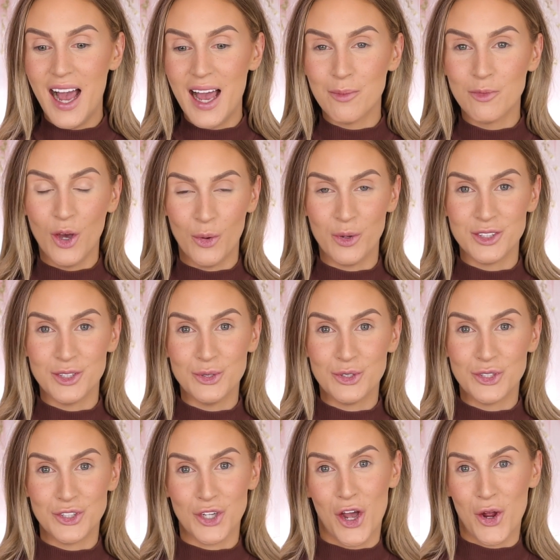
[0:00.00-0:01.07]
I'm going to
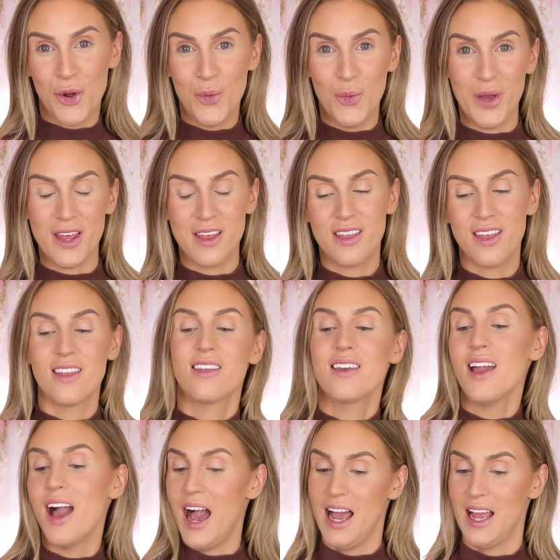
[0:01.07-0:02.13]
start with
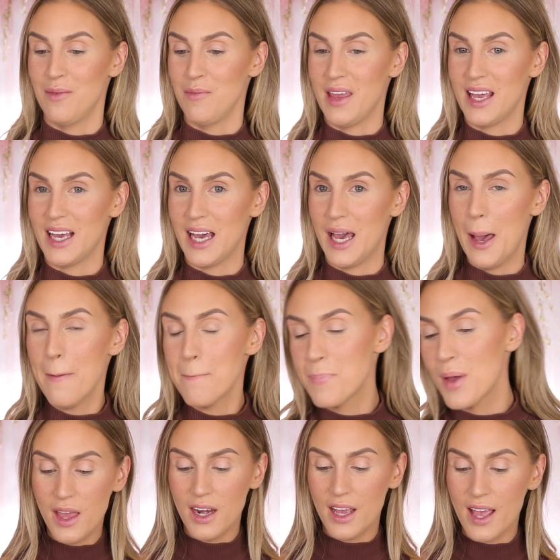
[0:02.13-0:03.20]
the eye
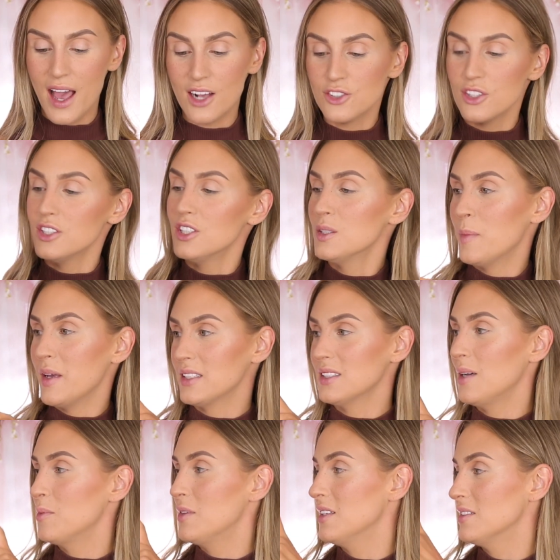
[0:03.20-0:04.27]
makeup. And I actually just picked
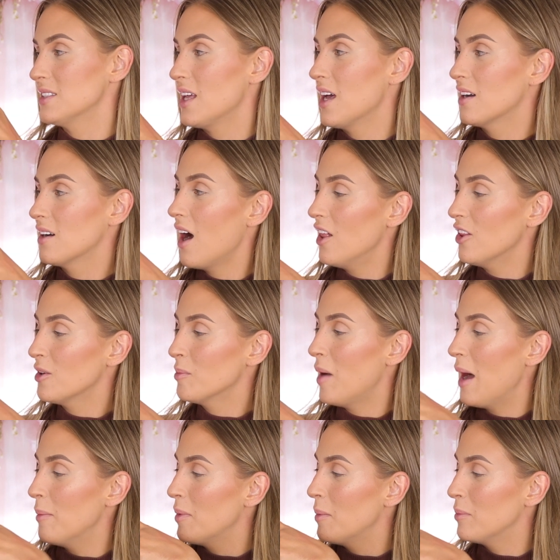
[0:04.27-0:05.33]
up this
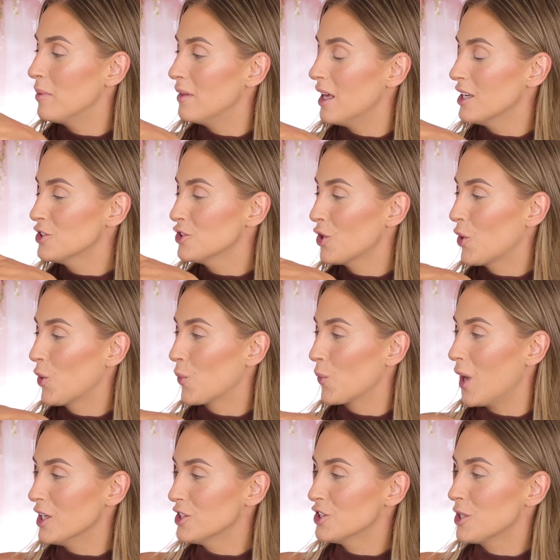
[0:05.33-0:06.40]
ColourPop Blush
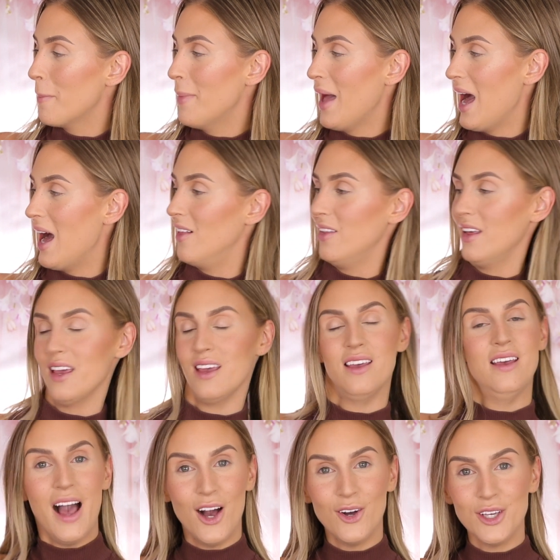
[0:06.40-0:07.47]
Crush
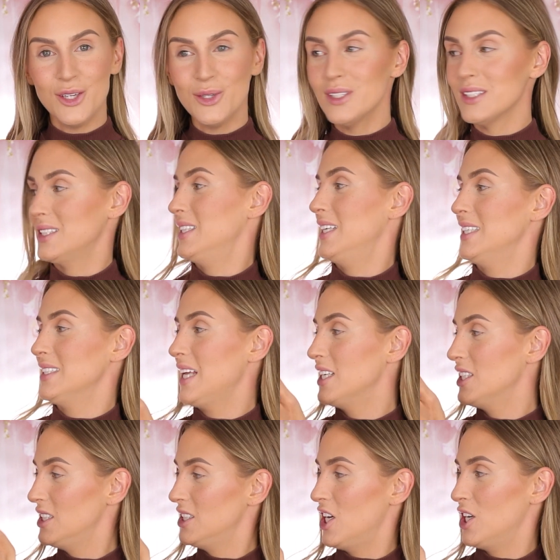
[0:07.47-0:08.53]
palette. How cute is this? I
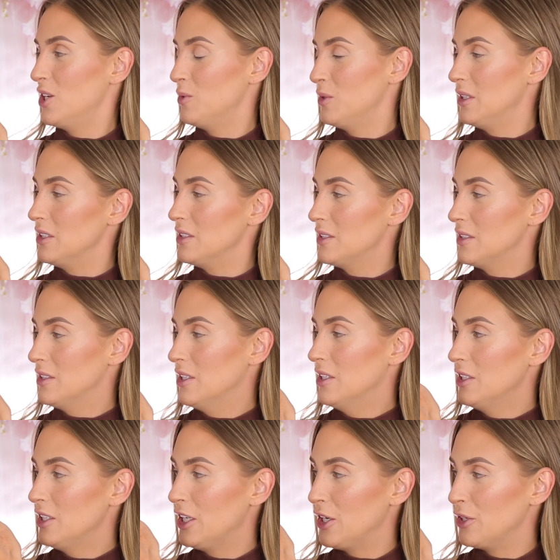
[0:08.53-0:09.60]
just thought it was,
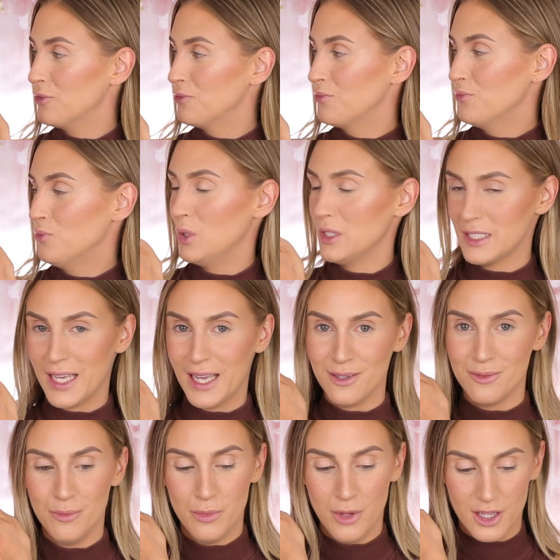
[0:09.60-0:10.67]
you know, once
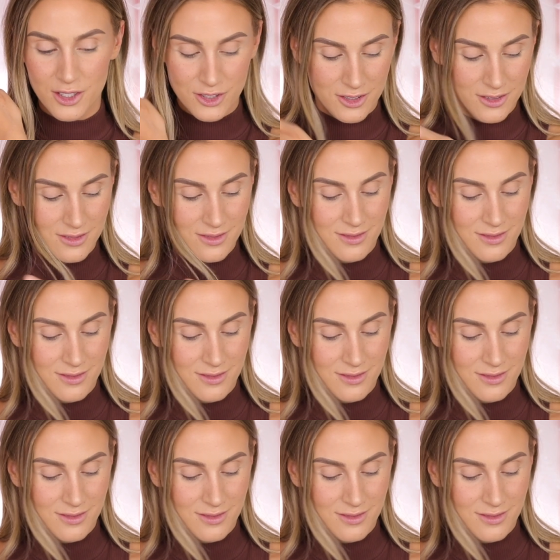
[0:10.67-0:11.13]
again, blush,